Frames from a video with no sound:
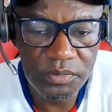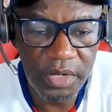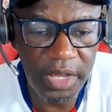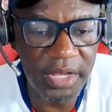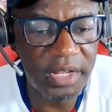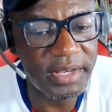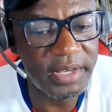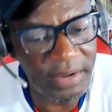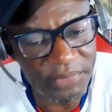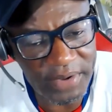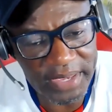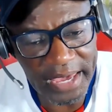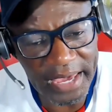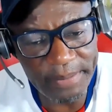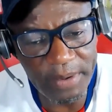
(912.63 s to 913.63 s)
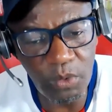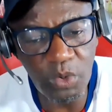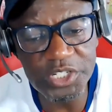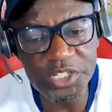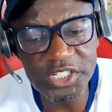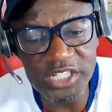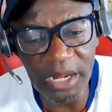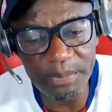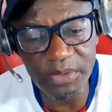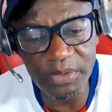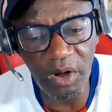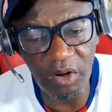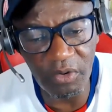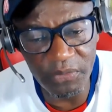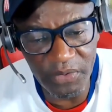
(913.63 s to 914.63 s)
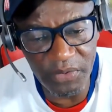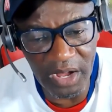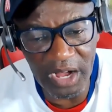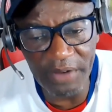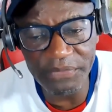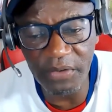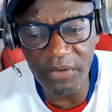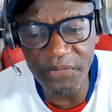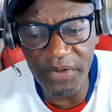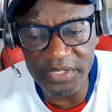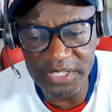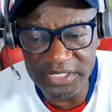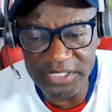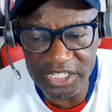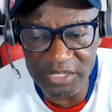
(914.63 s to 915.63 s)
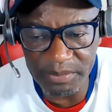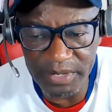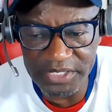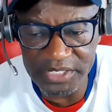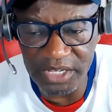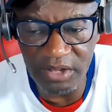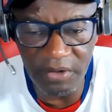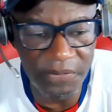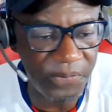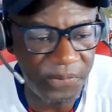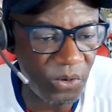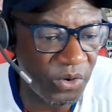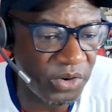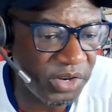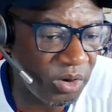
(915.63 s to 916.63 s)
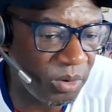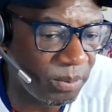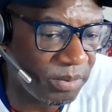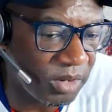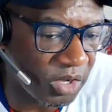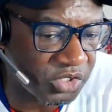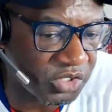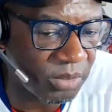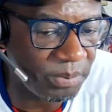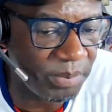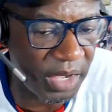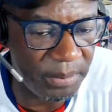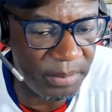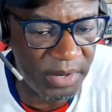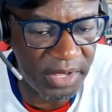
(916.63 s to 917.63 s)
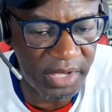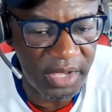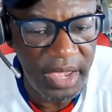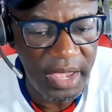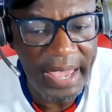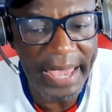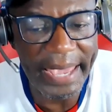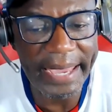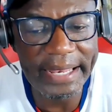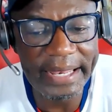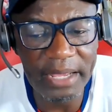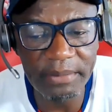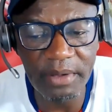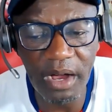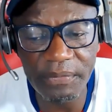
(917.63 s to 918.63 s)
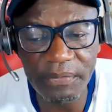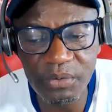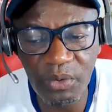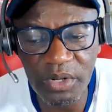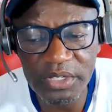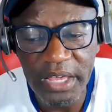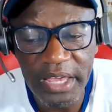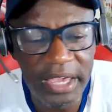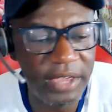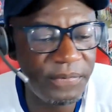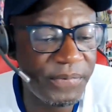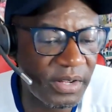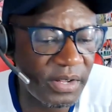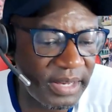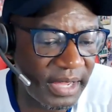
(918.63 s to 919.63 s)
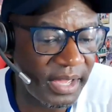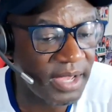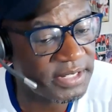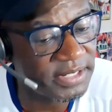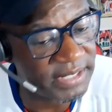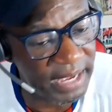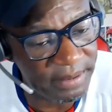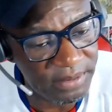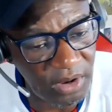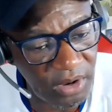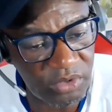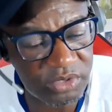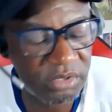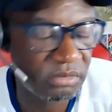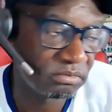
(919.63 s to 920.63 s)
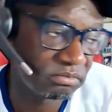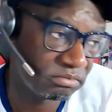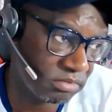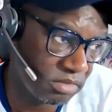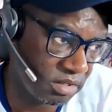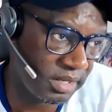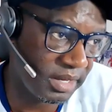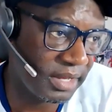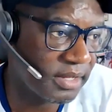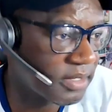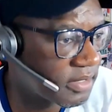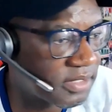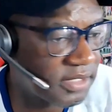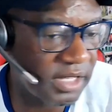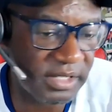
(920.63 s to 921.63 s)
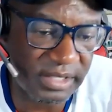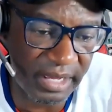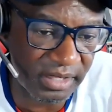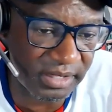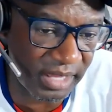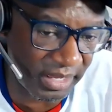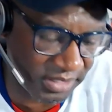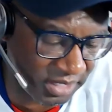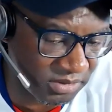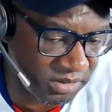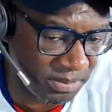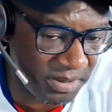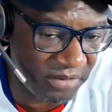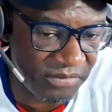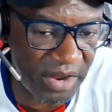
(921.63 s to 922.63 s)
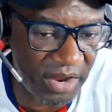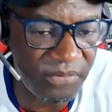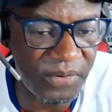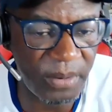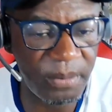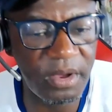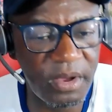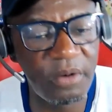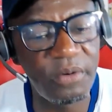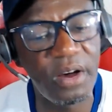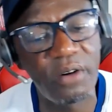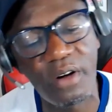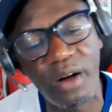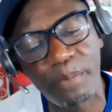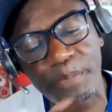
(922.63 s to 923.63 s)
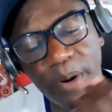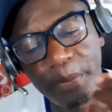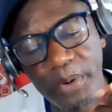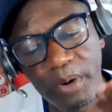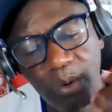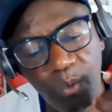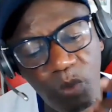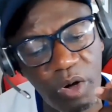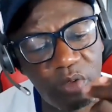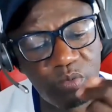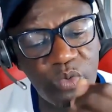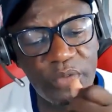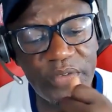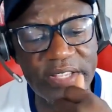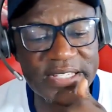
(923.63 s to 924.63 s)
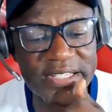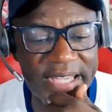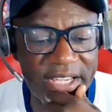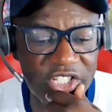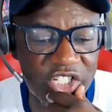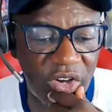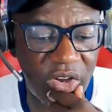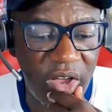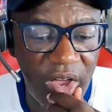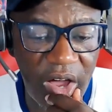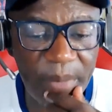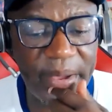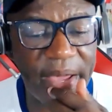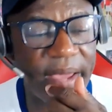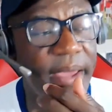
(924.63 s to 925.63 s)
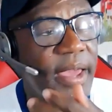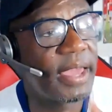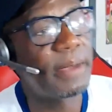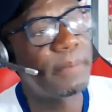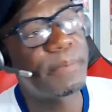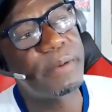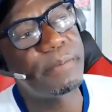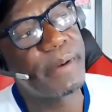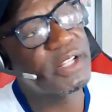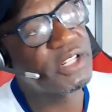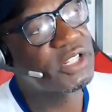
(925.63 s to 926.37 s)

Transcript: In another game, he was subbed off after 36 minutes in a 4-0 loss to Bayern Munich and claimed afterwards he felt like a scapegoat. Okay, seems like that seems to be a very a popular word within Sancho about him being made a